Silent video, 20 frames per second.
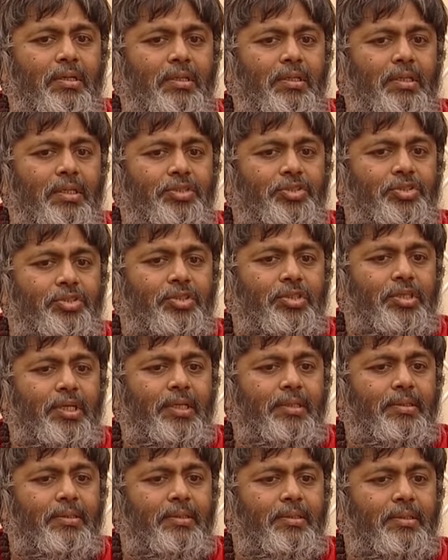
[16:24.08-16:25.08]
the
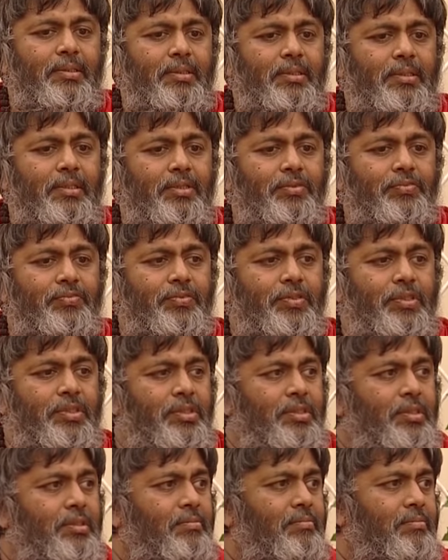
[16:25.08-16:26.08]
strength, the
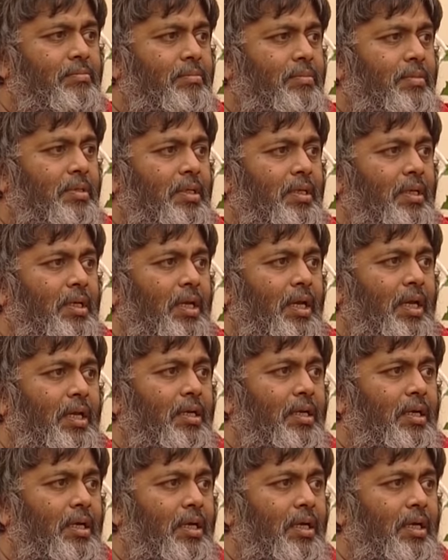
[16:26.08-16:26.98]
wisdom, and